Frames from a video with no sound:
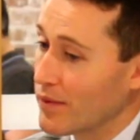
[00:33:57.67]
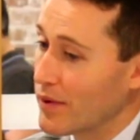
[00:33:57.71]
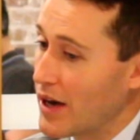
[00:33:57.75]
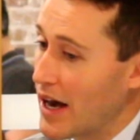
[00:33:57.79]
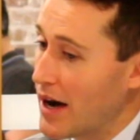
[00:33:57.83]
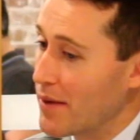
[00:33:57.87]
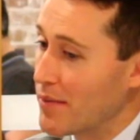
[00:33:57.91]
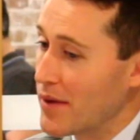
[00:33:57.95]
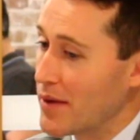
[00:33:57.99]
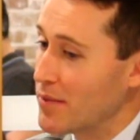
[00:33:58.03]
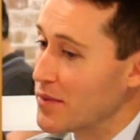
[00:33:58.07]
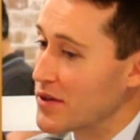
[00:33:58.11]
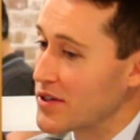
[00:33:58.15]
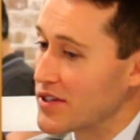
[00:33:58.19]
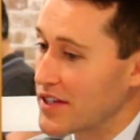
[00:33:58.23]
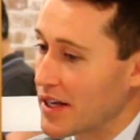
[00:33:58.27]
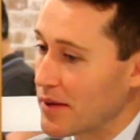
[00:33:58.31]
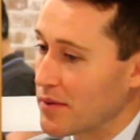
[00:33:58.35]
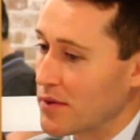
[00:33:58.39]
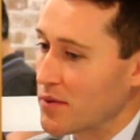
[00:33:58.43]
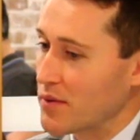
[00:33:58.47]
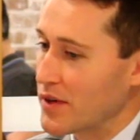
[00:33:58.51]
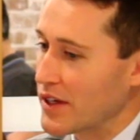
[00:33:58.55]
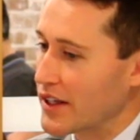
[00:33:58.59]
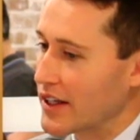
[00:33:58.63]
Our members
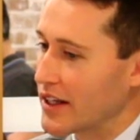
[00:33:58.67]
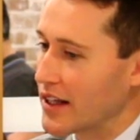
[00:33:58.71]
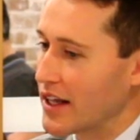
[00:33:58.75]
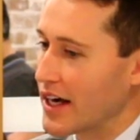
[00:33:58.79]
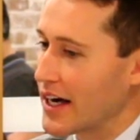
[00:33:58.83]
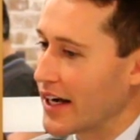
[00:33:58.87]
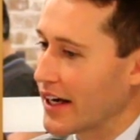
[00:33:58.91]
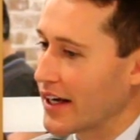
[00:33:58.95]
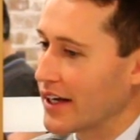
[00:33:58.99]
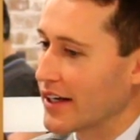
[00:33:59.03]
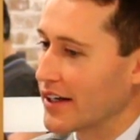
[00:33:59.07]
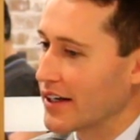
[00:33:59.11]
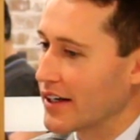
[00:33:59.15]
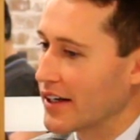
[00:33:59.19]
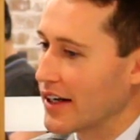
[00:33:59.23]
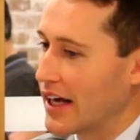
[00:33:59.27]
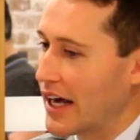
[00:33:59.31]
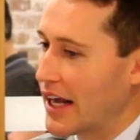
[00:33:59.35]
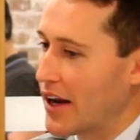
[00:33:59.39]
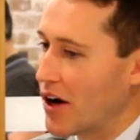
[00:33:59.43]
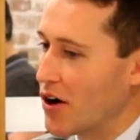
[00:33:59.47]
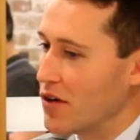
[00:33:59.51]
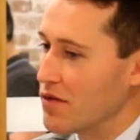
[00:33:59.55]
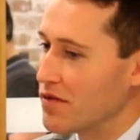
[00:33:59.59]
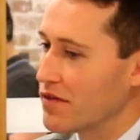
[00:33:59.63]
seem to really like it,
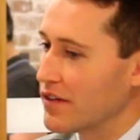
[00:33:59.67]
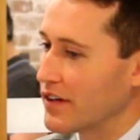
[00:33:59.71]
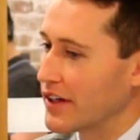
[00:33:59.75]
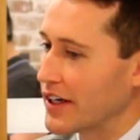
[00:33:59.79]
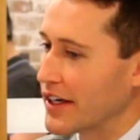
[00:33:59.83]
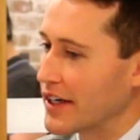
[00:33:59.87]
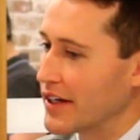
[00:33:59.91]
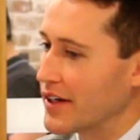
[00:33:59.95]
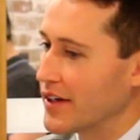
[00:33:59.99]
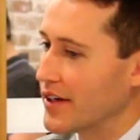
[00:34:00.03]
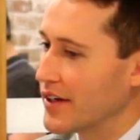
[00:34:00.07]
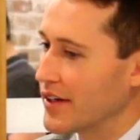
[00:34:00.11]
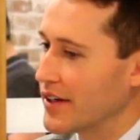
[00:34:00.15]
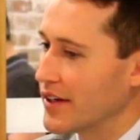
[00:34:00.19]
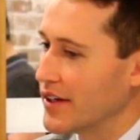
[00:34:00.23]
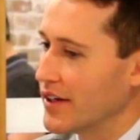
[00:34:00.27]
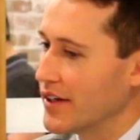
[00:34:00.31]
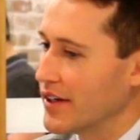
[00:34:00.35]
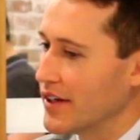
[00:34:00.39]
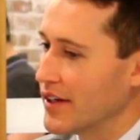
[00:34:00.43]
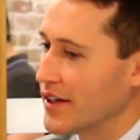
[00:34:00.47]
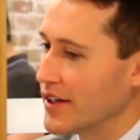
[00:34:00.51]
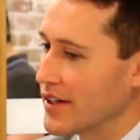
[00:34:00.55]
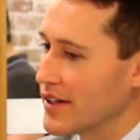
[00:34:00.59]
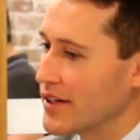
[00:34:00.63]
and hopefully,
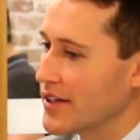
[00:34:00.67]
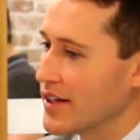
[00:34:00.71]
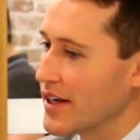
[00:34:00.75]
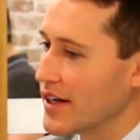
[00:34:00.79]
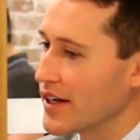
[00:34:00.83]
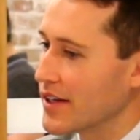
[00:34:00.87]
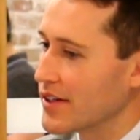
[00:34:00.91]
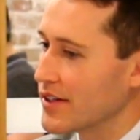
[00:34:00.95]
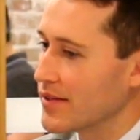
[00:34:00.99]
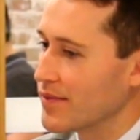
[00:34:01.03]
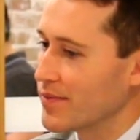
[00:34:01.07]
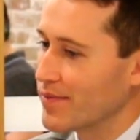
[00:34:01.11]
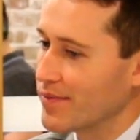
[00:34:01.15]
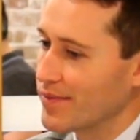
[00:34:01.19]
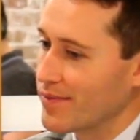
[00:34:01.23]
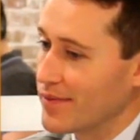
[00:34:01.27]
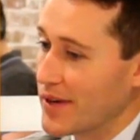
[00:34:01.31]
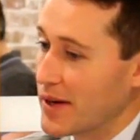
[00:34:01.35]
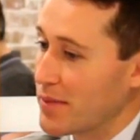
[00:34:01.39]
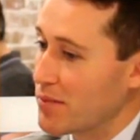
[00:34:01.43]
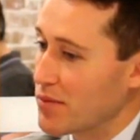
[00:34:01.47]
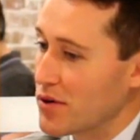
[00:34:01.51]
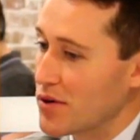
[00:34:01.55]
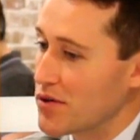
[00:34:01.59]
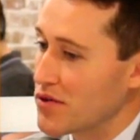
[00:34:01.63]

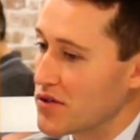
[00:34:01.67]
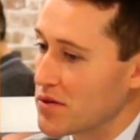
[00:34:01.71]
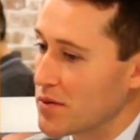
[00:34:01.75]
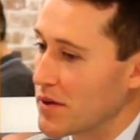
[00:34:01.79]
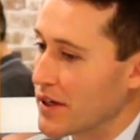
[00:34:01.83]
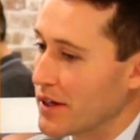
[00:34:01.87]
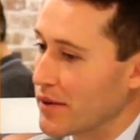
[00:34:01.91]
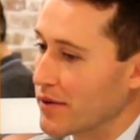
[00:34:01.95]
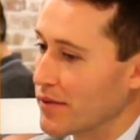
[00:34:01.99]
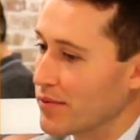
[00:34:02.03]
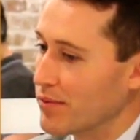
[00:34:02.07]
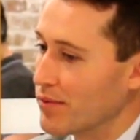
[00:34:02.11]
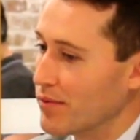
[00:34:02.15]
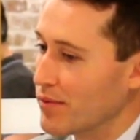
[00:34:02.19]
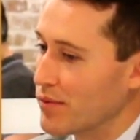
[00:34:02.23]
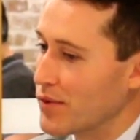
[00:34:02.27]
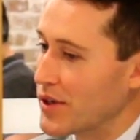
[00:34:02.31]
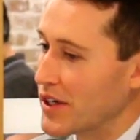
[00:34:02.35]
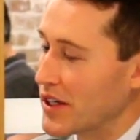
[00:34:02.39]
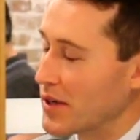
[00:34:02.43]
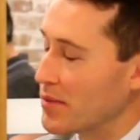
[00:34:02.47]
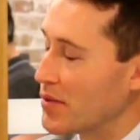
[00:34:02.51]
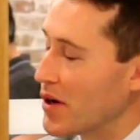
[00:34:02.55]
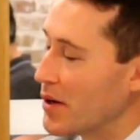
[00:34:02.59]
it proves to be really